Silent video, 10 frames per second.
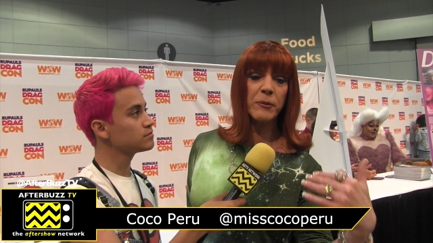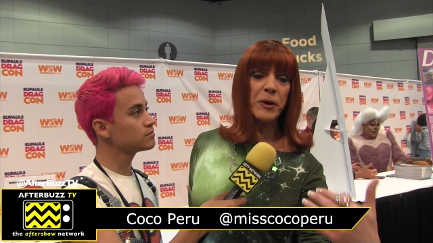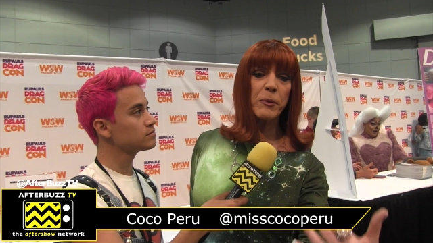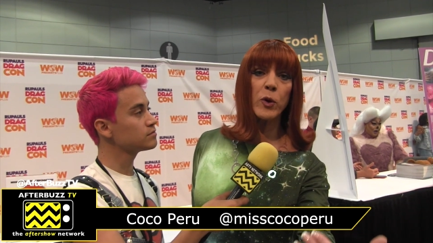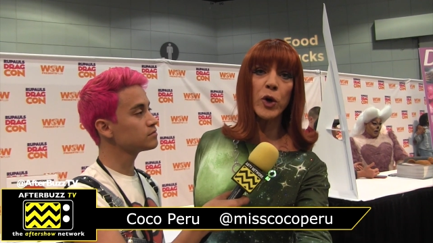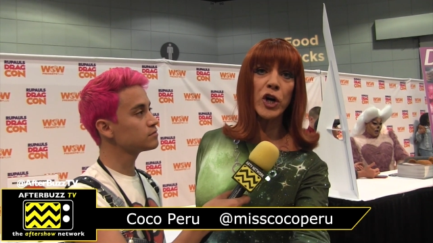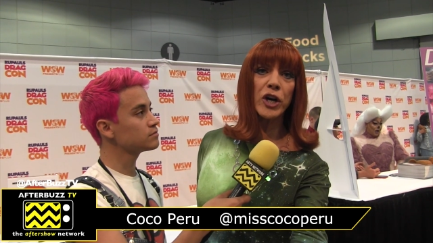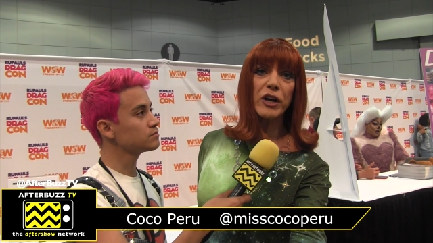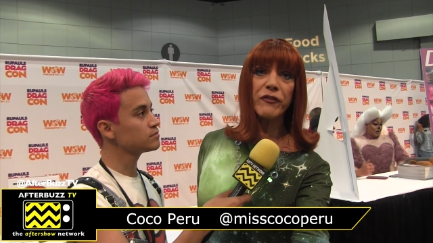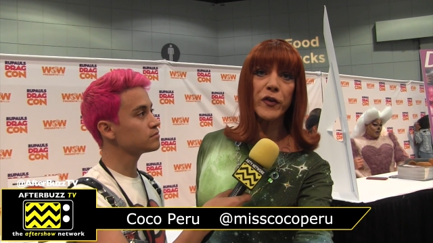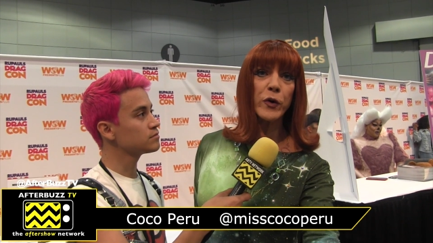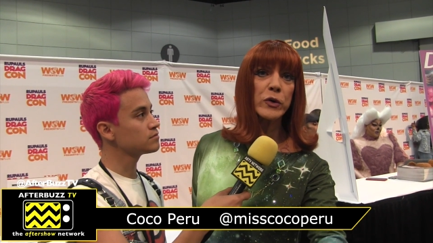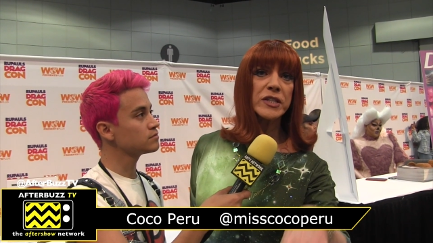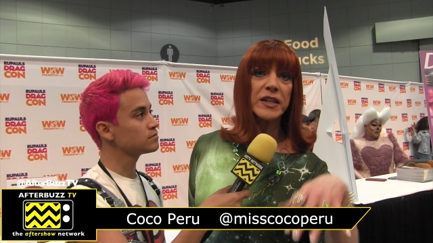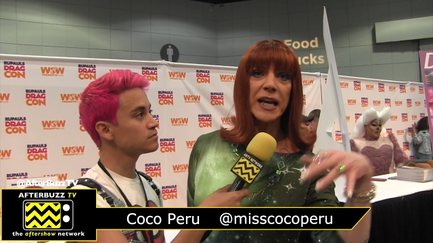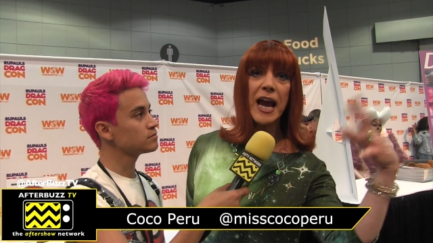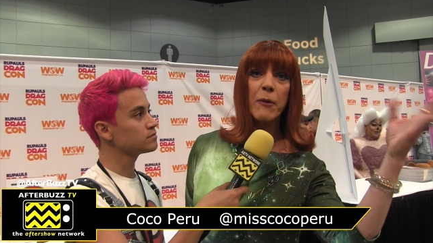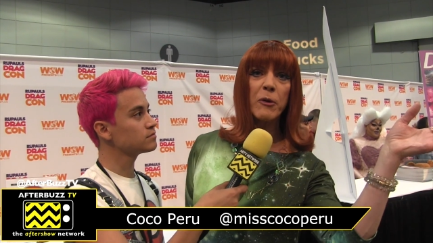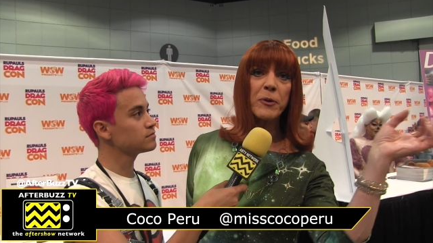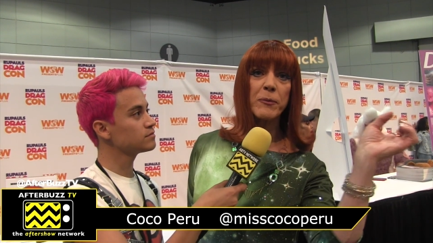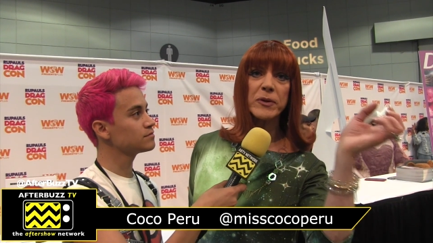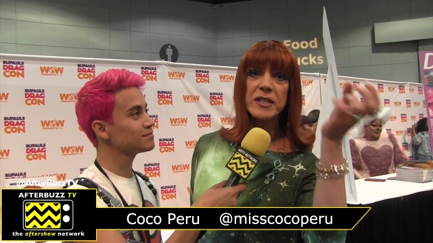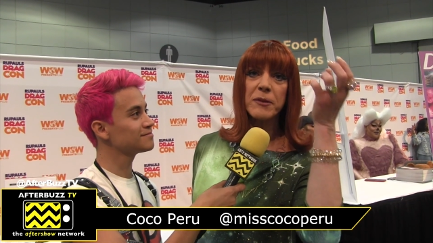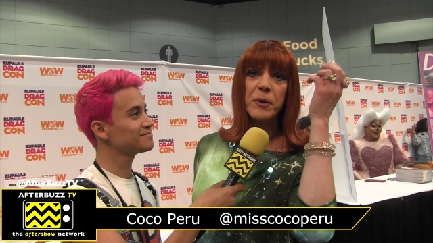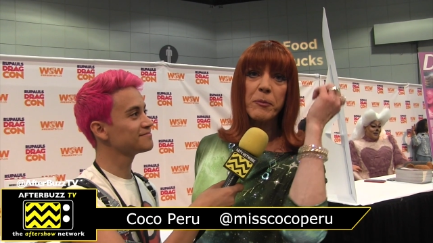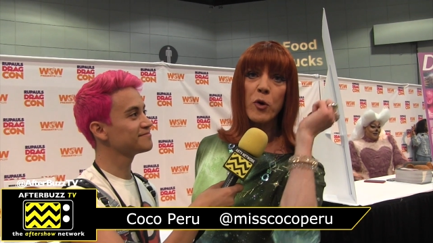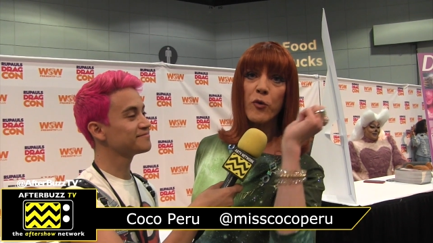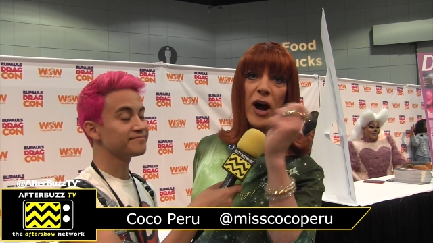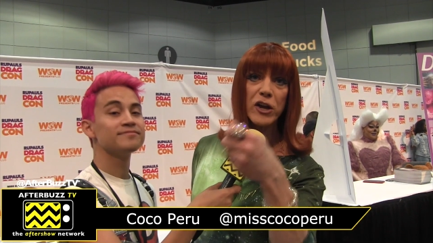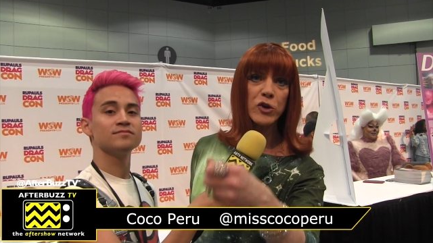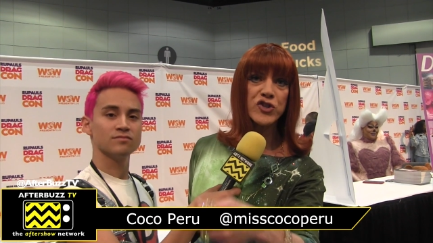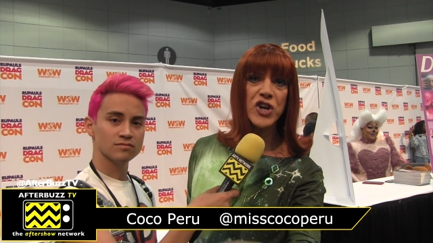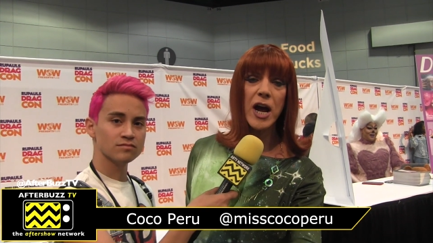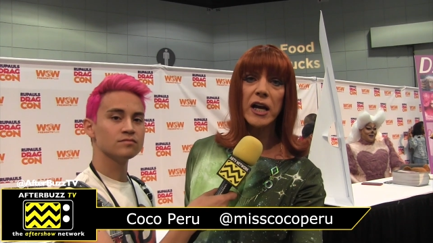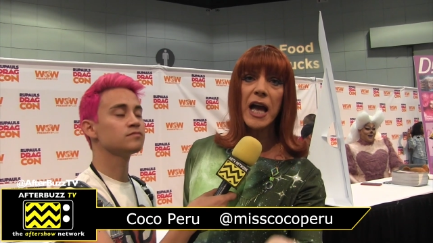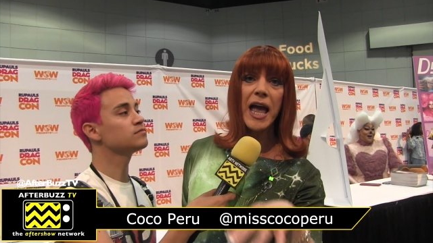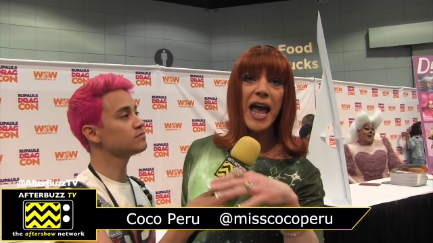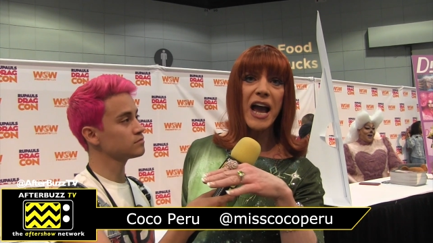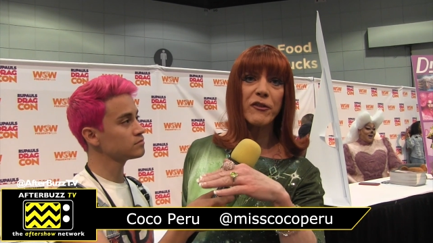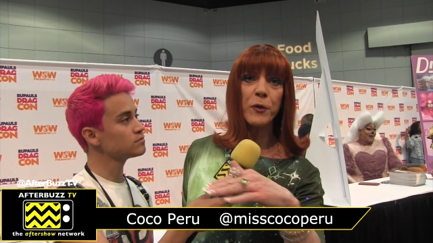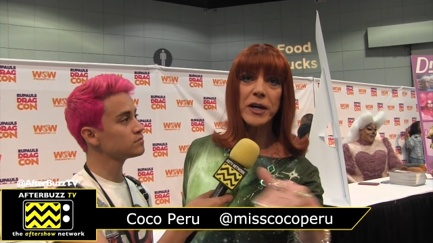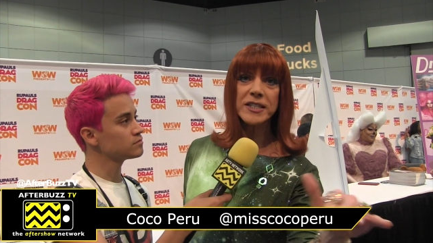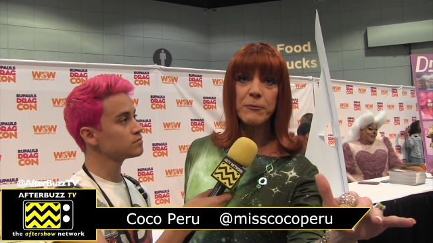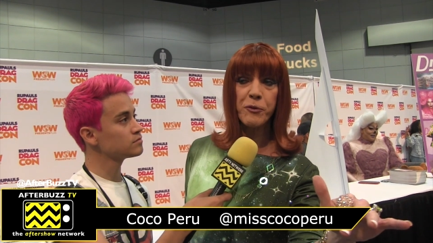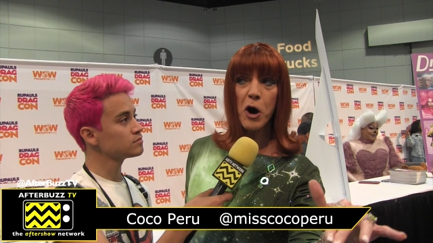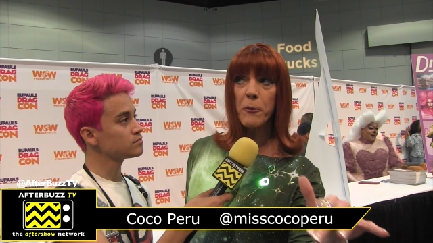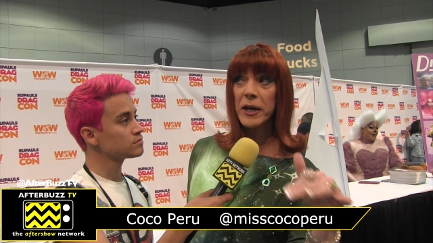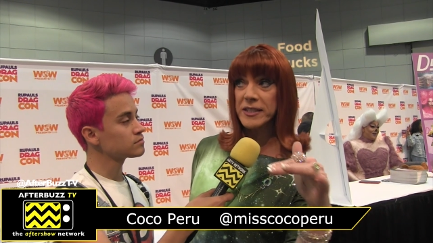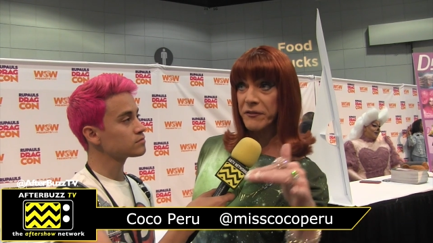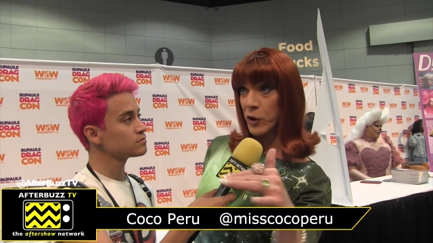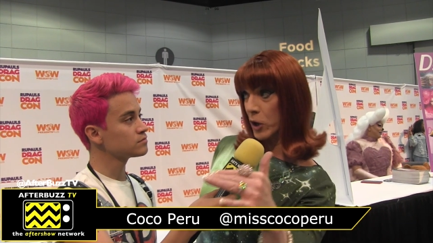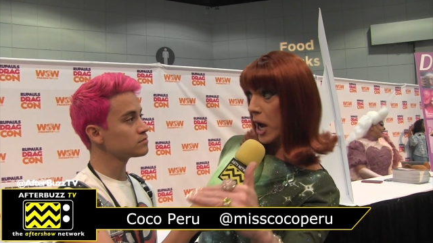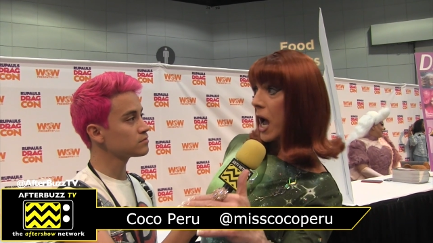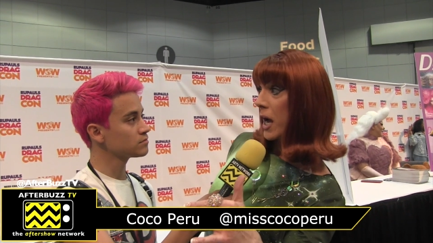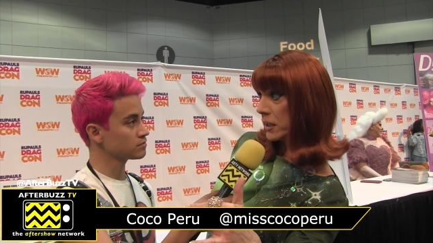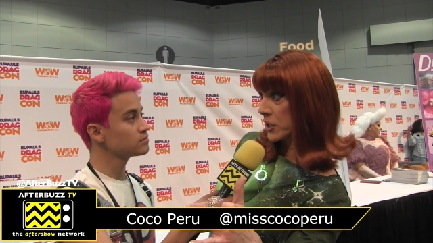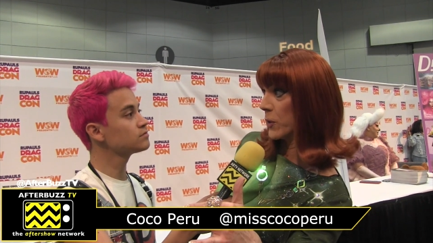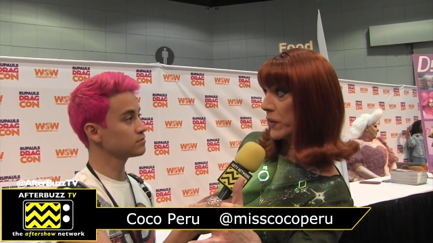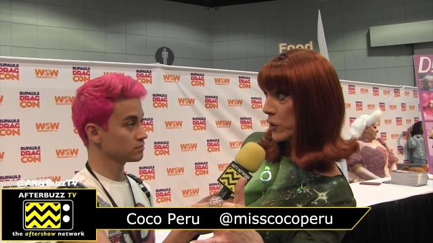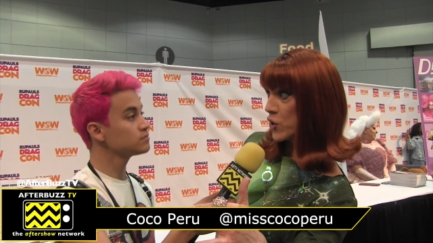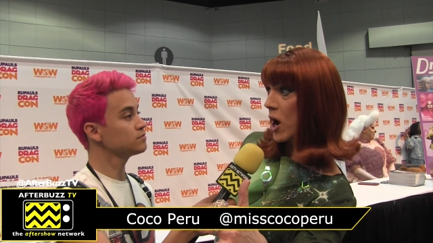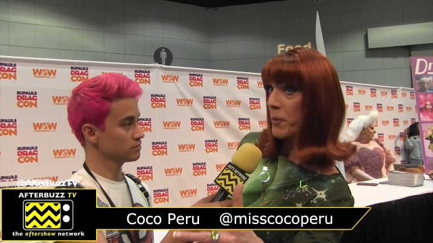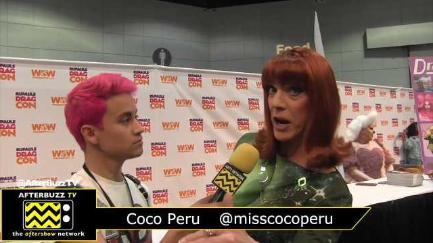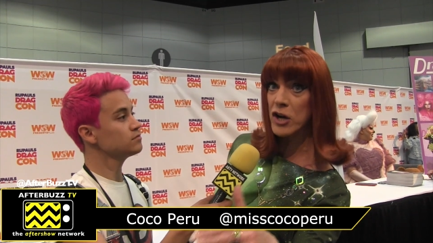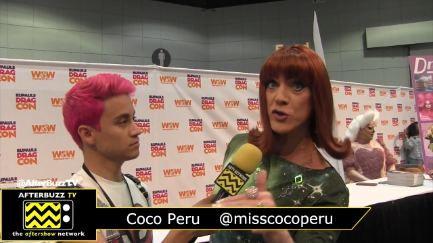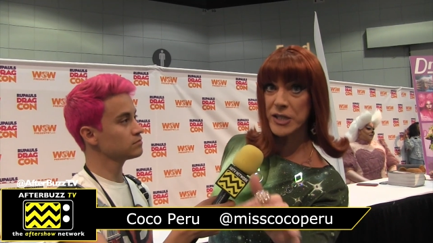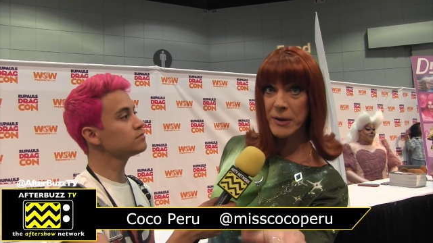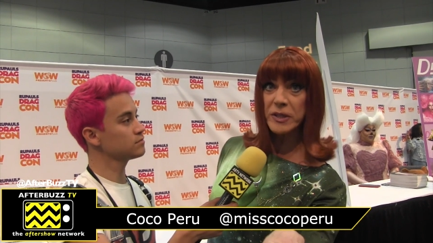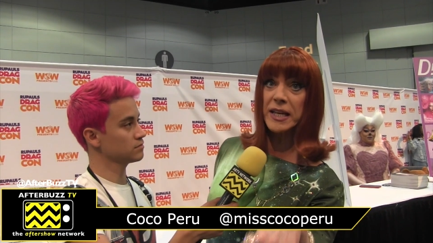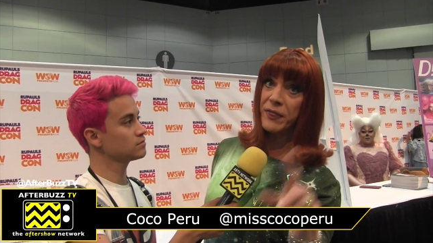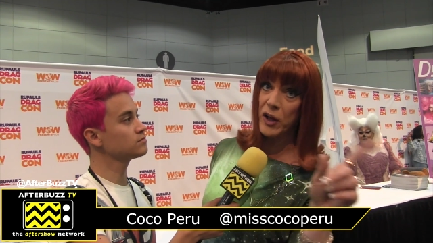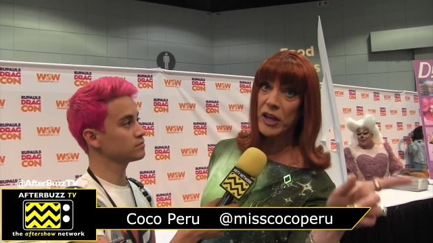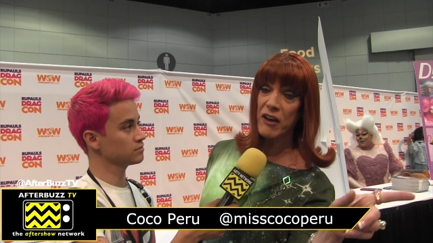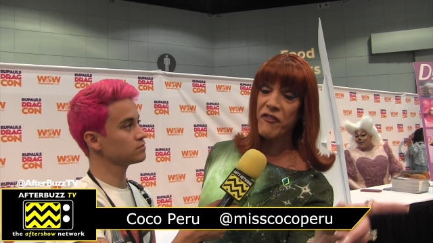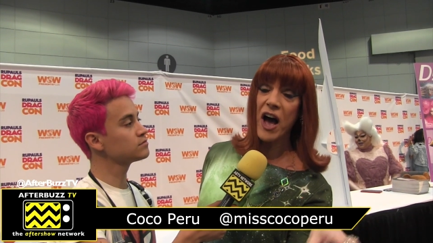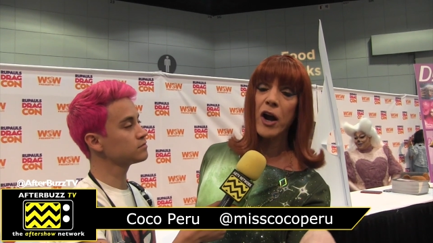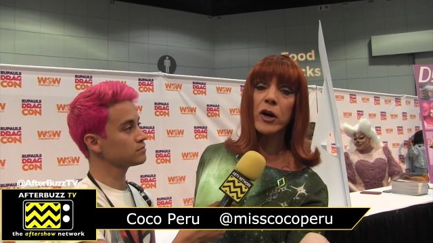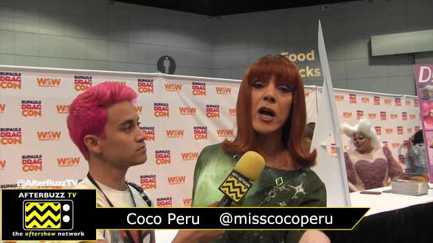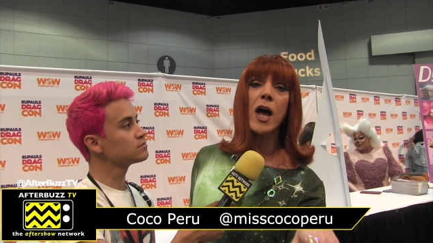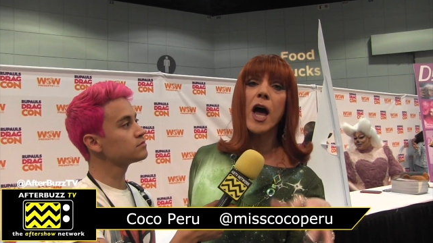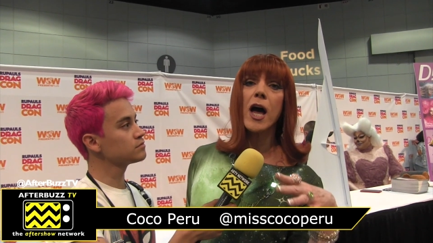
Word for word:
Speaker 1: the people who are cooking food, to the camera people, to the people who write your check. Everyone is a pro because if they're not doing their job at 110%, they'll get fired.